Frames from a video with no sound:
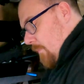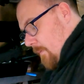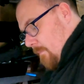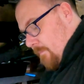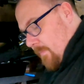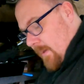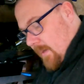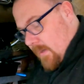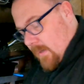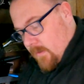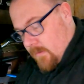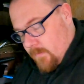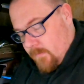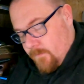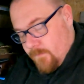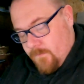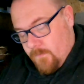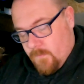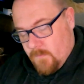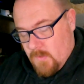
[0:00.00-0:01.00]
bit bigger
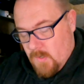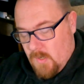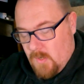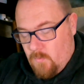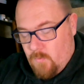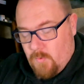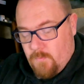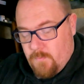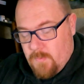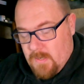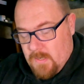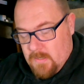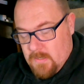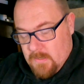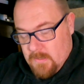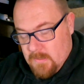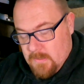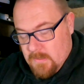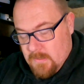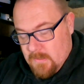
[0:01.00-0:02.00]
than it would be,
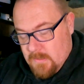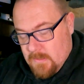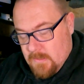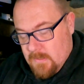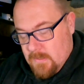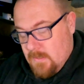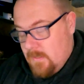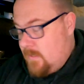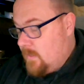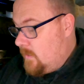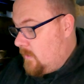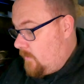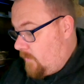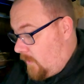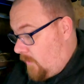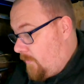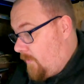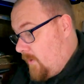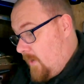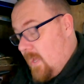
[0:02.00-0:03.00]

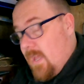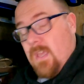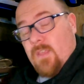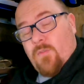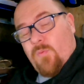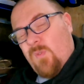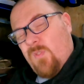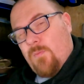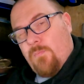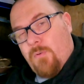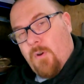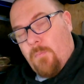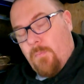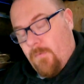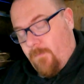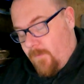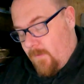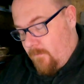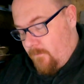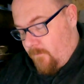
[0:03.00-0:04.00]
or than it is with the proper
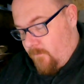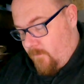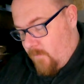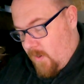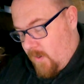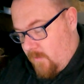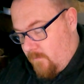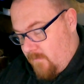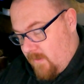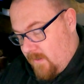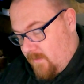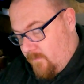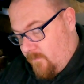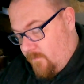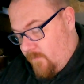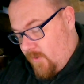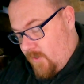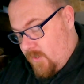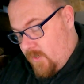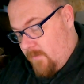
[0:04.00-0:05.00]
rig
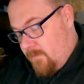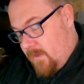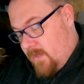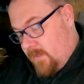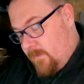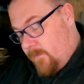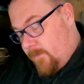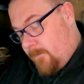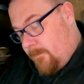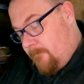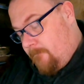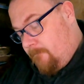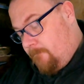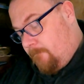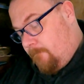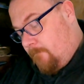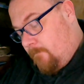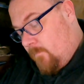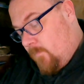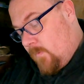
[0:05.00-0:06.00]
fishing beads.
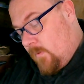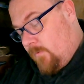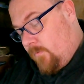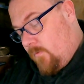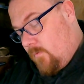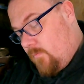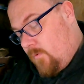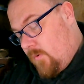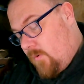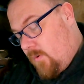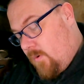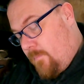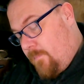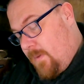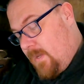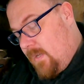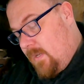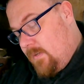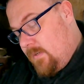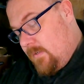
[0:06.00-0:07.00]
So we're going to go
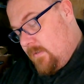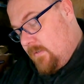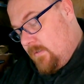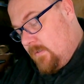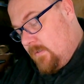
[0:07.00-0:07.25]
bead.